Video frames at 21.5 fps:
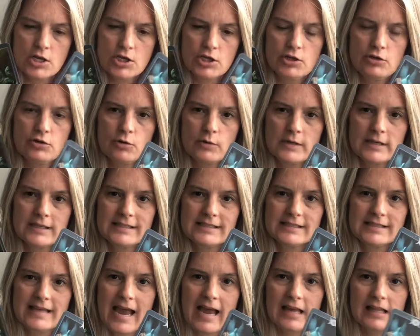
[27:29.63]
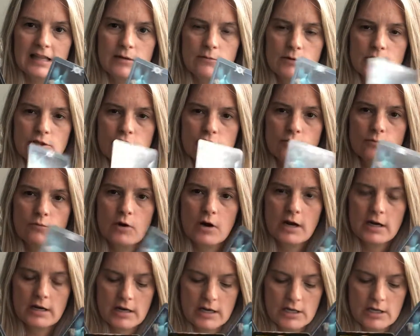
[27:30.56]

you know exactly what you want